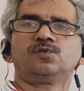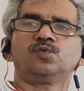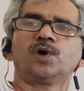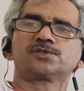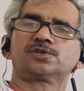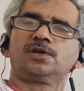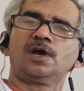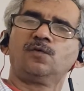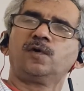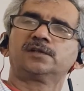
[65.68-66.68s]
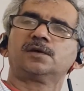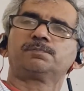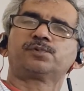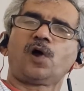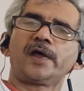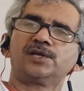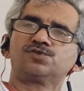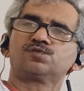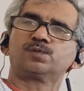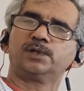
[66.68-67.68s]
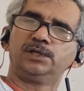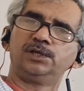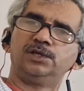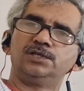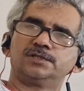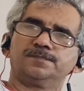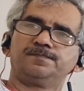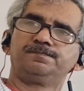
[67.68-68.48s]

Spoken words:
Whatever the price is